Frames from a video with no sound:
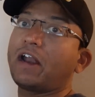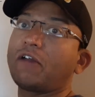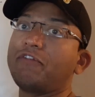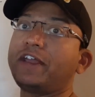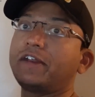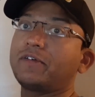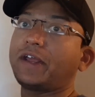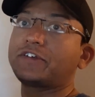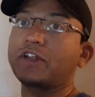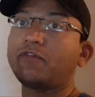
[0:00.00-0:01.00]
are weak
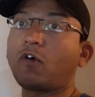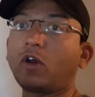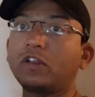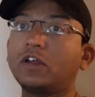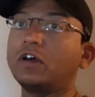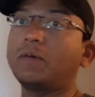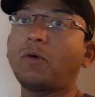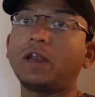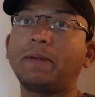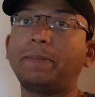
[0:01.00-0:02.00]
interaction for the
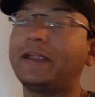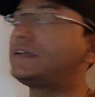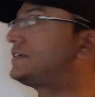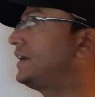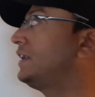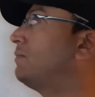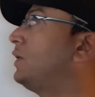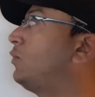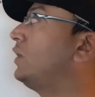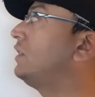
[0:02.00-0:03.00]
polypeptide chain in
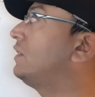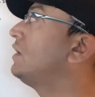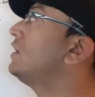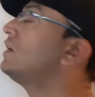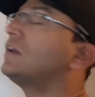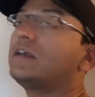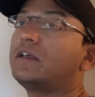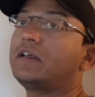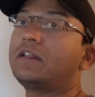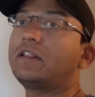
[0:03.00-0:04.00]
between,
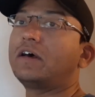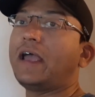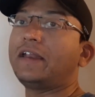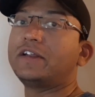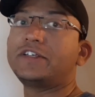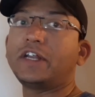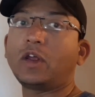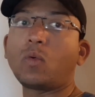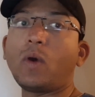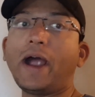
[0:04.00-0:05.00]
the energy
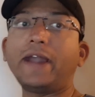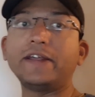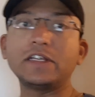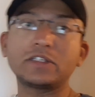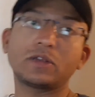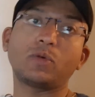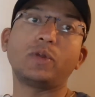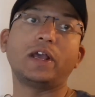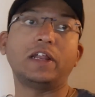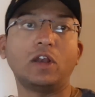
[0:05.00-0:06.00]
required is
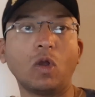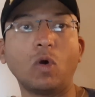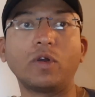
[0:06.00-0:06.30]
really low.